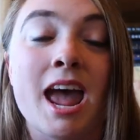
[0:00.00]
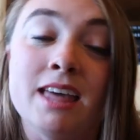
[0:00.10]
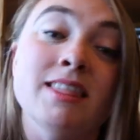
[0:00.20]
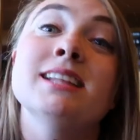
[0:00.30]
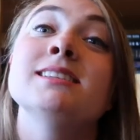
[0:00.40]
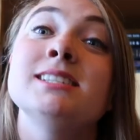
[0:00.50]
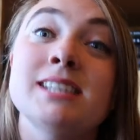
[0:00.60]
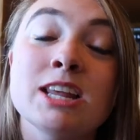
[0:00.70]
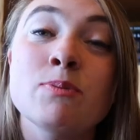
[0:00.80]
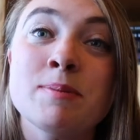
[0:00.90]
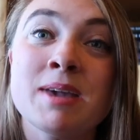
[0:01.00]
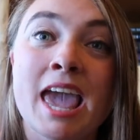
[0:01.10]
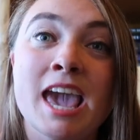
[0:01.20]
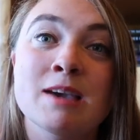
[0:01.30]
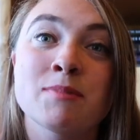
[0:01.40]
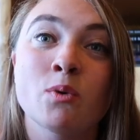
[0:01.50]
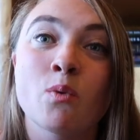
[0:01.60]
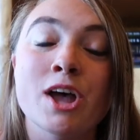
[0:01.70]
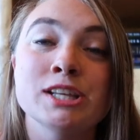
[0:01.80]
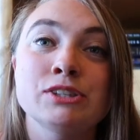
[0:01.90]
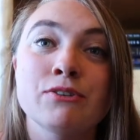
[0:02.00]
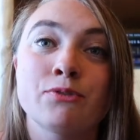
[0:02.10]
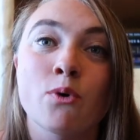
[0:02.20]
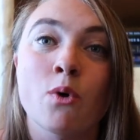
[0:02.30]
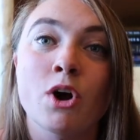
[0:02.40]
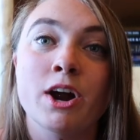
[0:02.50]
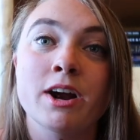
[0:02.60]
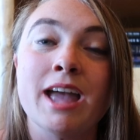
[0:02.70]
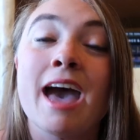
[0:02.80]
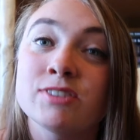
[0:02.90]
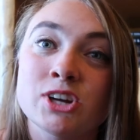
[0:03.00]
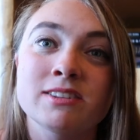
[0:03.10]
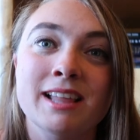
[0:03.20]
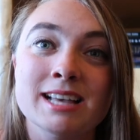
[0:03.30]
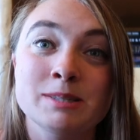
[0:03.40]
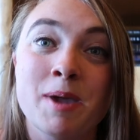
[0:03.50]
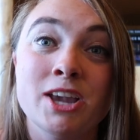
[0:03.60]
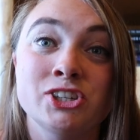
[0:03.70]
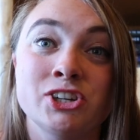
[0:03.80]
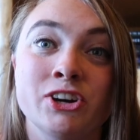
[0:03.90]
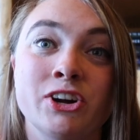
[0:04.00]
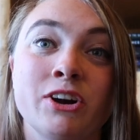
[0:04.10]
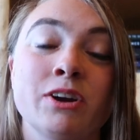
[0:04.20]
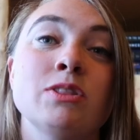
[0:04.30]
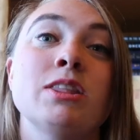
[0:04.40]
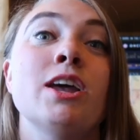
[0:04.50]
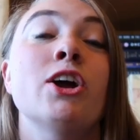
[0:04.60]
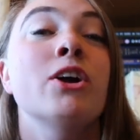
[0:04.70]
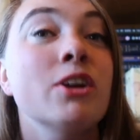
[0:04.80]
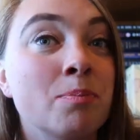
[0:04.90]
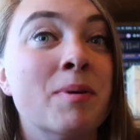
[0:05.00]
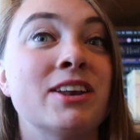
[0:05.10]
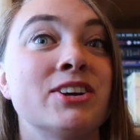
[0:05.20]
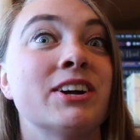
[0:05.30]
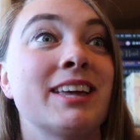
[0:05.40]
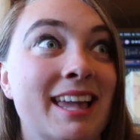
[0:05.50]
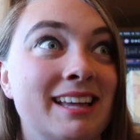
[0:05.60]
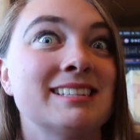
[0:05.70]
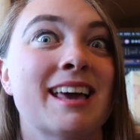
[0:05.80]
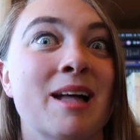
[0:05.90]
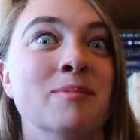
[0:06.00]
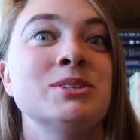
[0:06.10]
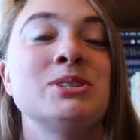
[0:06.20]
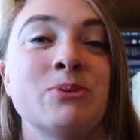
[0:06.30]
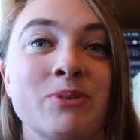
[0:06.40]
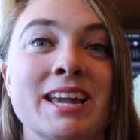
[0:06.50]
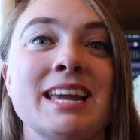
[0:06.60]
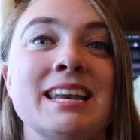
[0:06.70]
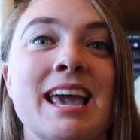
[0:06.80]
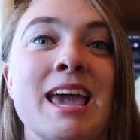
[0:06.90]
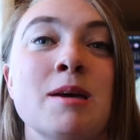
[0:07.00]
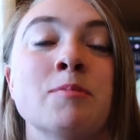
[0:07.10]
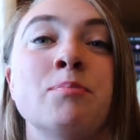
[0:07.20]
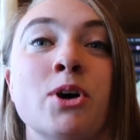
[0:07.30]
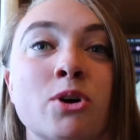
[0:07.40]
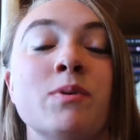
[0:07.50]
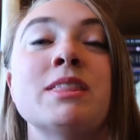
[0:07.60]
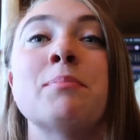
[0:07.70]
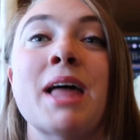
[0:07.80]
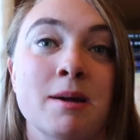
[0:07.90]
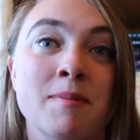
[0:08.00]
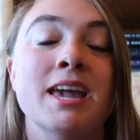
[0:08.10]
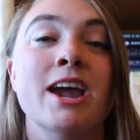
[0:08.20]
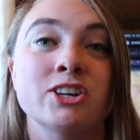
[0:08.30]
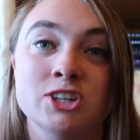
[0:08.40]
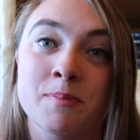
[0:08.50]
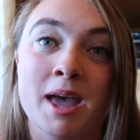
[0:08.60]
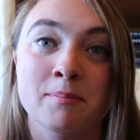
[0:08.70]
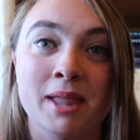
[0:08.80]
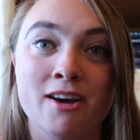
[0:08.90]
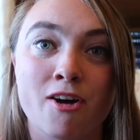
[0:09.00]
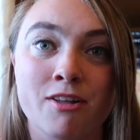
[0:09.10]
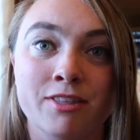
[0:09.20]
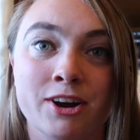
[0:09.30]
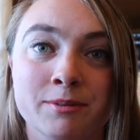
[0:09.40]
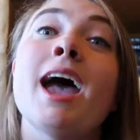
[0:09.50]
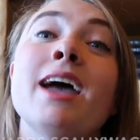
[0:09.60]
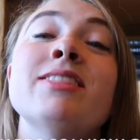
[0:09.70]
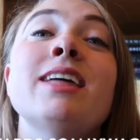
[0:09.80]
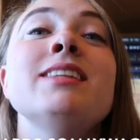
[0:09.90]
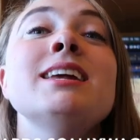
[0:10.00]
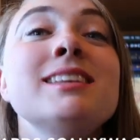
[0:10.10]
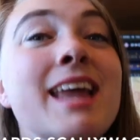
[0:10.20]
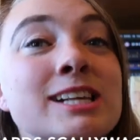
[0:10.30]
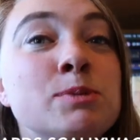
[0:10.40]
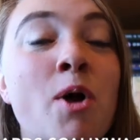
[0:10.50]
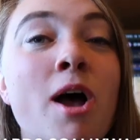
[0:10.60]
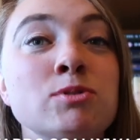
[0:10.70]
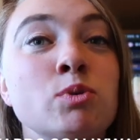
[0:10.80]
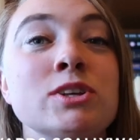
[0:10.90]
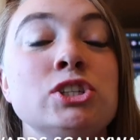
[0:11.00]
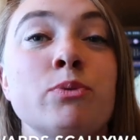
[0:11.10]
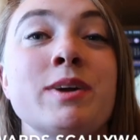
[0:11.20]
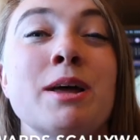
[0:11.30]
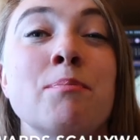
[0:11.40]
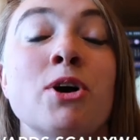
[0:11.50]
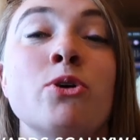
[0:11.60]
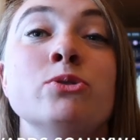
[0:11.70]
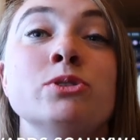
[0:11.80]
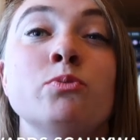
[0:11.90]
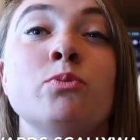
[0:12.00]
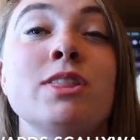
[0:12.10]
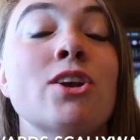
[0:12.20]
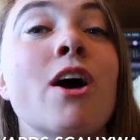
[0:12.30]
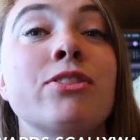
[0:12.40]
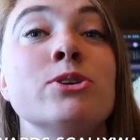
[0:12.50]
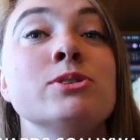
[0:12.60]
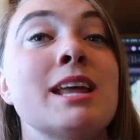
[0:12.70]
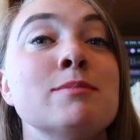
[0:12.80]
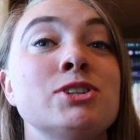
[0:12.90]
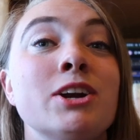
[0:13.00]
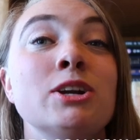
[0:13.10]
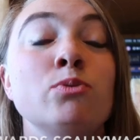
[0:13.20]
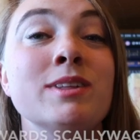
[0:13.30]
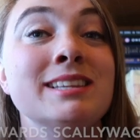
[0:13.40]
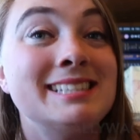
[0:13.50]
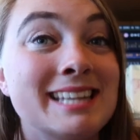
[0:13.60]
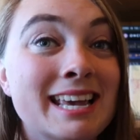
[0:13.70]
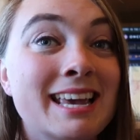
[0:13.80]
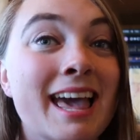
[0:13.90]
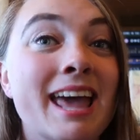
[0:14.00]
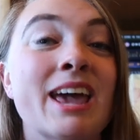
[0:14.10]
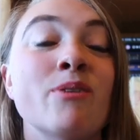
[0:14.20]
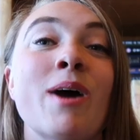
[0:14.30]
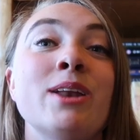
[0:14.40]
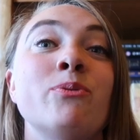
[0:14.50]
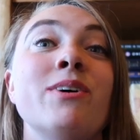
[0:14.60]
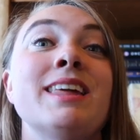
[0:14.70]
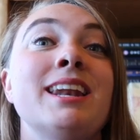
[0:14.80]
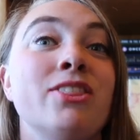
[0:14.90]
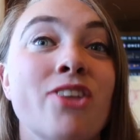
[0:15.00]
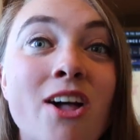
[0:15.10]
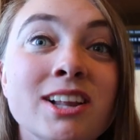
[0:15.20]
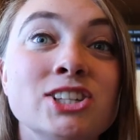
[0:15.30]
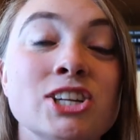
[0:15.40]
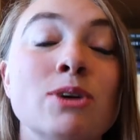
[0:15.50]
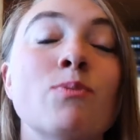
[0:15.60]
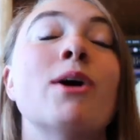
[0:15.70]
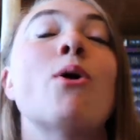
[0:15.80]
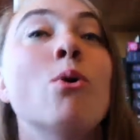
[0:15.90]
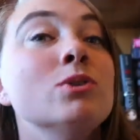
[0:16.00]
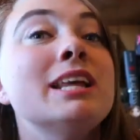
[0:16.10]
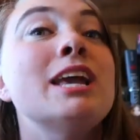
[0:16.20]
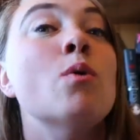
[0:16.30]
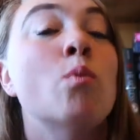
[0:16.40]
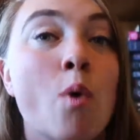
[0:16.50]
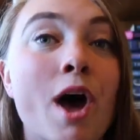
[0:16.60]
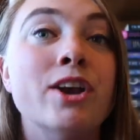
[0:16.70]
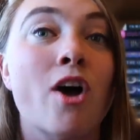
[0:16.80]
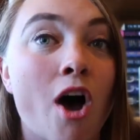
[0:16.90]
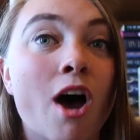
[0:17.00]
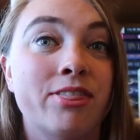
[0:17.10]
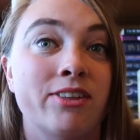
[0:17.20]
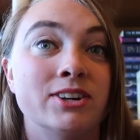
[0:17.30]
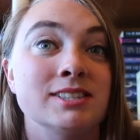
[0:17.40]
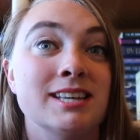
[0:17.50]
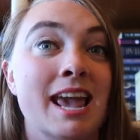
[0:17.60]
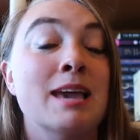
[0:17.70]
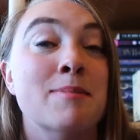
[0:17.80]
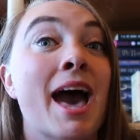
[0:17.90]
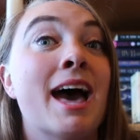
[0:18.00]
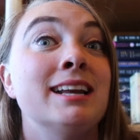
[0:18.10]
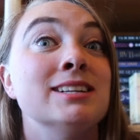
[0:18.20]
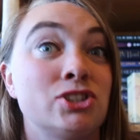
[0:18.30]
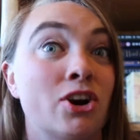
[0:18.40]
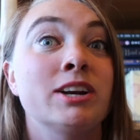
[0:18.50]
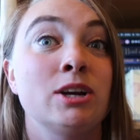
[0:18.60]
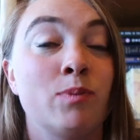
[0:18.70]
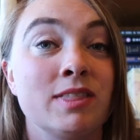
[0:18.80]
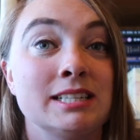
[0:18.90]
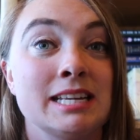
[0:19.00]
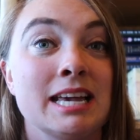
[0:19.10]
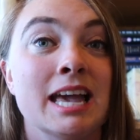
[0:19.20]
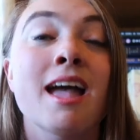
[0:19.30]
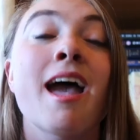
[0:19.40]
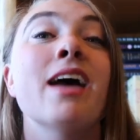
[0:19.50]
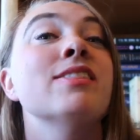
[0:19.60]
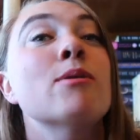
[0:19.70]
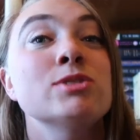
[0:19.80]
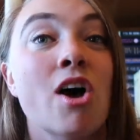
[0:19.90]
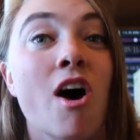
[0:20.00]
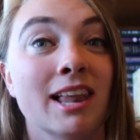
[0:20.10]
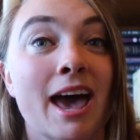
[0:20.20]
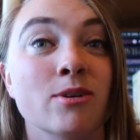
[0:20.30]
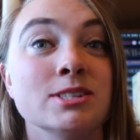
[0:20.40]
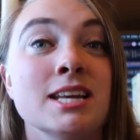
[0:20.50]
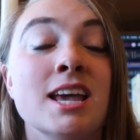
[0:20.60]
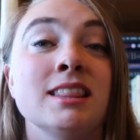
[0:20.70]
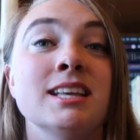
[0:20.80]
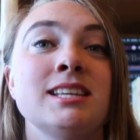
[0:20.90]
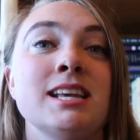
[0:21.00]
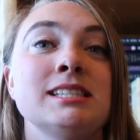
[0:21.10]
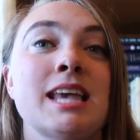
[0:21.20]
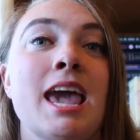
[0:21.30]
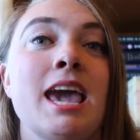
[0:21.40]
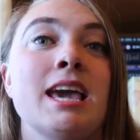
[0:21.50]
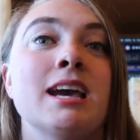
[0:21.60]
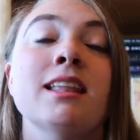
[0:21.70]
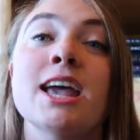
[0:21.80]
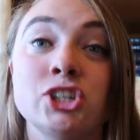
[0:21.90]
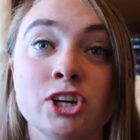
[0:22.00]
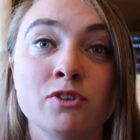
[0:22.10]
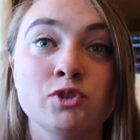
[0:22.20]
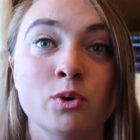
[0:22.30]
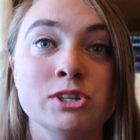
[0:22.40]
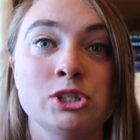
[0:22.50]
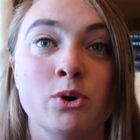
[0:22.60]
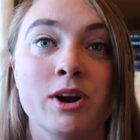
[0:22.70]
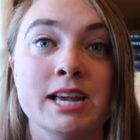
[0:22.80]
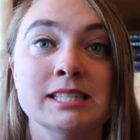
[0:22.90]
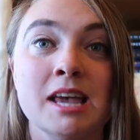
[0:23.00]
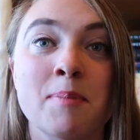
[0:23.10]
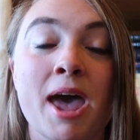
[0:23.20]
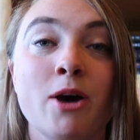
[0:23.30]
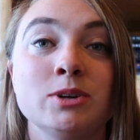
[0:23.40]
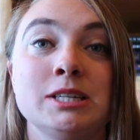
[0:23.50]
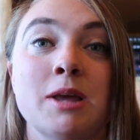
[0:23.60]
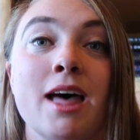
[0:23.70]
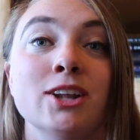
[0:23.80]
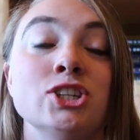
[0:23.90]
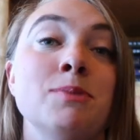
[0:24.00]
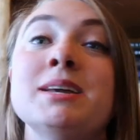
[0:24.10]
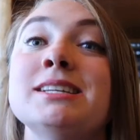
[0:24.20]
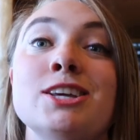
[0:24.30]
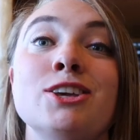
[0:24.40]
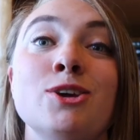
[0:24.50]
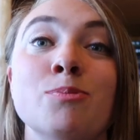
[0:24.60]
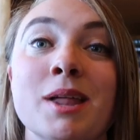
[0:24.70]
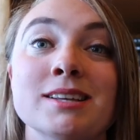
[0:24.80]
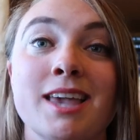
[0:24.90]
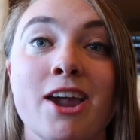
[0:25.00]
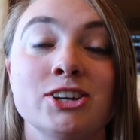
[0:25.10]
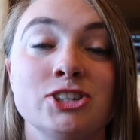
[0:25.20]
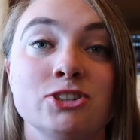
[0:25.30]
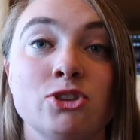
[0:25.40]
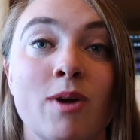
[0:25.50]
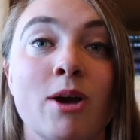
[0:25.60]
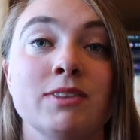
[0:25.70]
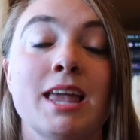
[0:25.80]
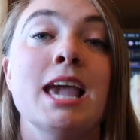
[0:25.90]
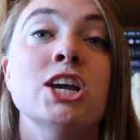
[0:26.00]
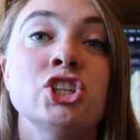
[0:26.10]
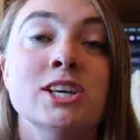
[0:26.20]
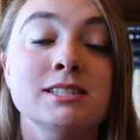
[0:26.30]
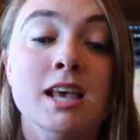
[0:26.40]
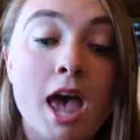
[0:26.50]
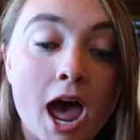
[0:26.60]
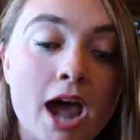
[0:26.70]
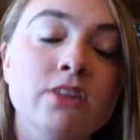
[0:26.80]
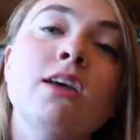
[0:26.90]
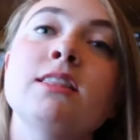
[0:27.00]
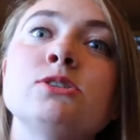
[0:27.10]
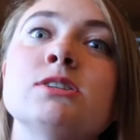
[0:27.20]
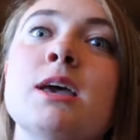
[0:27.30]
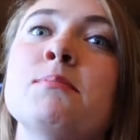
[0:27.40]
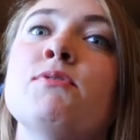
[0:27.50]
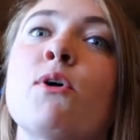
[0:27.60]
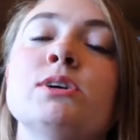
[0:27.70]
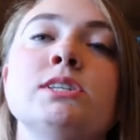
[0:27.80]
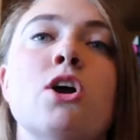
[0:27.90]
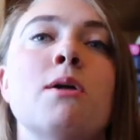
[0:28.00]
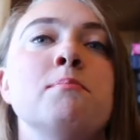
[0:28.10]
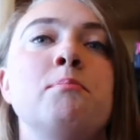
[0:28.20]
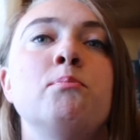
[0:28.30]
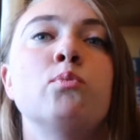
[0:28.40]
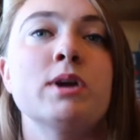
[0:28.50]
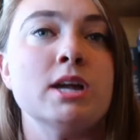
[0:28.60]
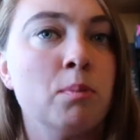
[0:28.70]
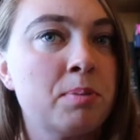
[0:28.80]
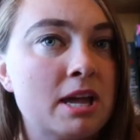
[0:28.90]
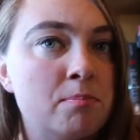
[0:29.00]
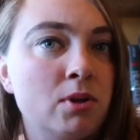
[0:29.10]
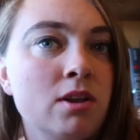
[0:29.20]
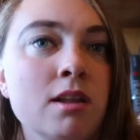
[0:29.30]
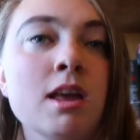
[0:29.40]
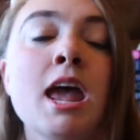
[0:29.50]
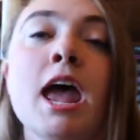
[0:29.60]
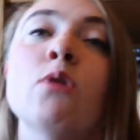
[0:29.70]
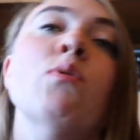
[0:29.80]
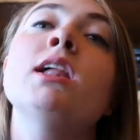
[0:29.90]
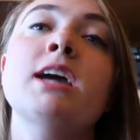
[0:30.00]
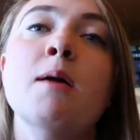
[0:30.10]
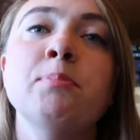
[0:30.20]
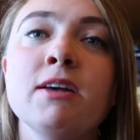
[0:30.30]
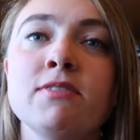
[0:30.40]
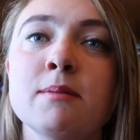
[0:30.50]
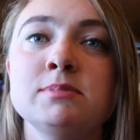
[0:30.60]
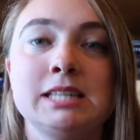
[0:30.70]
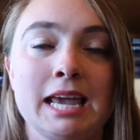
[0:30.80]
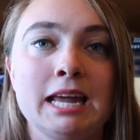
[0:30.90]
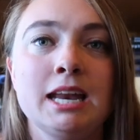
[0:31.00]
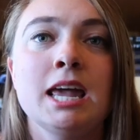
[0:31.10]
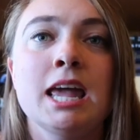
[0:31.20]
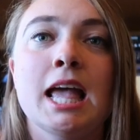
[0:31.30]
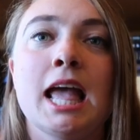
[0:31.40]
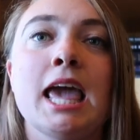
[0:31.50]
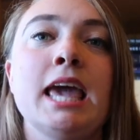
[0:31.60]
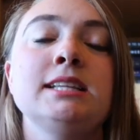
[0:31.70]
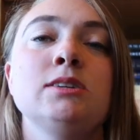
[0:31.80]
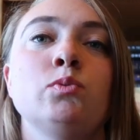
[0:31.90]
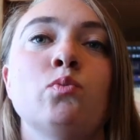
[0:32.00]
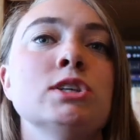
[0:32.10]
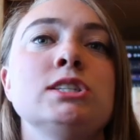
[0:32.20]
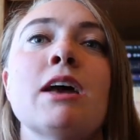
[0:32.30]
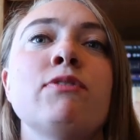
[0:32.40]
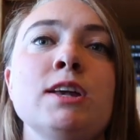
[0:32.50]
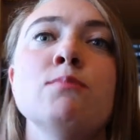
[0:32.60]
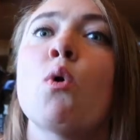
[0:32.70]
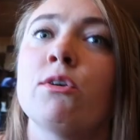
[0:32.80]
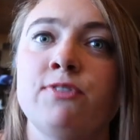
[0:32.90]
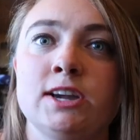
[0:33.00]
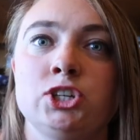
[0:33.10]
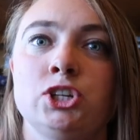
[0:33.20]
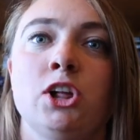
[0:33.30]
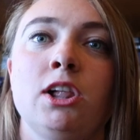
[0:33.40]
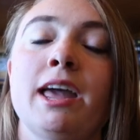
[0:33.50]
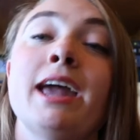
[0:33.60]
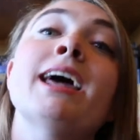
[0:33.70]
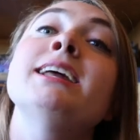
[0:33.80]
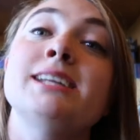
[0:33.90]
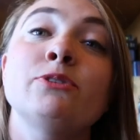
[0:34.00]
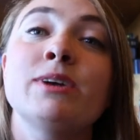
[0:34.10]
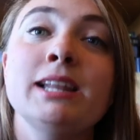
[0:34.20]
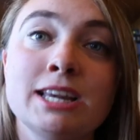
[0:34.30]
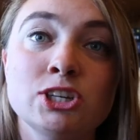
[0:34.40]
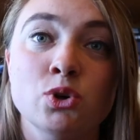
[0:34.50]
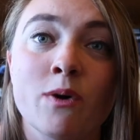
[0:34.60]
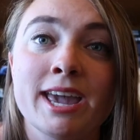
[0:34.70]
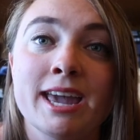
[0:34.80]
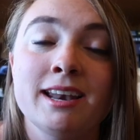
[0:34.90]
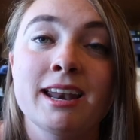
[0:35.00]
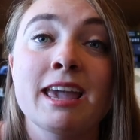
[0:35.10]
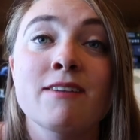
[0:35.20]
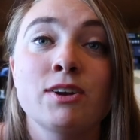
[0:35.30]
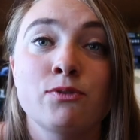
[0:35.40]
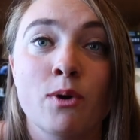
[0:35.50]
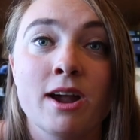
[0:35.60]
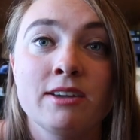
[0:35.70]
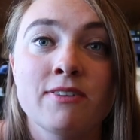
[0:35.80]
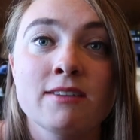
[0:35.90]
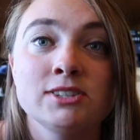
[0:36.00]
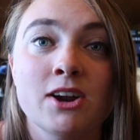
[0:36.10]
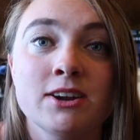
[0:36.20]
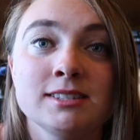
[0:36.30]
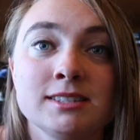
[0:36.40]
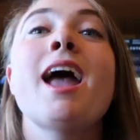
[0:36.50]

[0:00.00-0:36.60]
And then The City We Became was for Avatar: The Last Pageturner, the Earthbender Kingdom, to read a book with a black main character by a black author. And then the next prompt was to read a book with an author whose name started with D, and I went with an anthology where only one author's name had started with a D, and that was All Out. This is a collection of short stories about LGBTQ plus characters throughout the ages. I thought this was going to be focusing on real people, and while a couple of them did, it was definitely more fictional, and I did really enjoy it, and I gave it a 4 out of 5 stars.